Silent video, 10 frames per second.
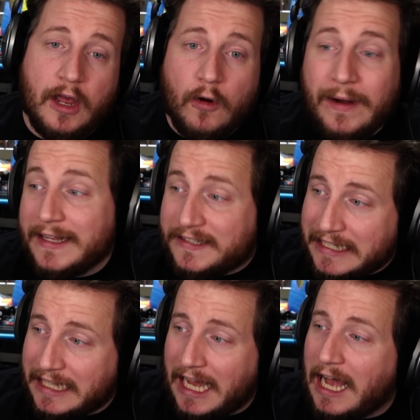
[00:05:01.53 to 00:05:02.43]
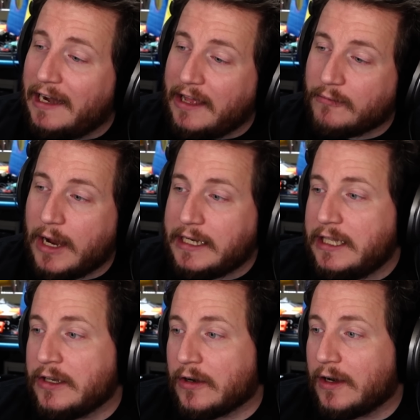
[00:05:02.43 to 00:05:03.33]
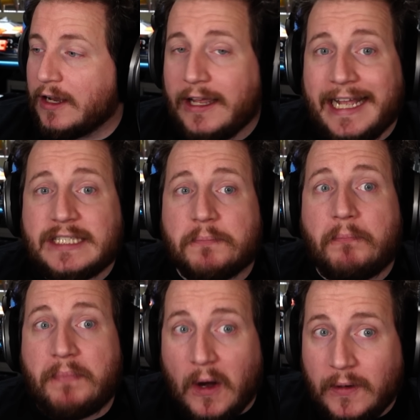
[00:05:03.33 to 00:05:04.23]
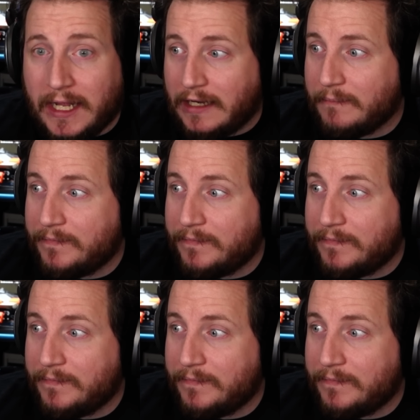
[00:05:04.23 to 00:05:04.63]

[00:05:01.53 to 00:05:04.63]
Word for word: We can see the hot end right here. It's Bowden.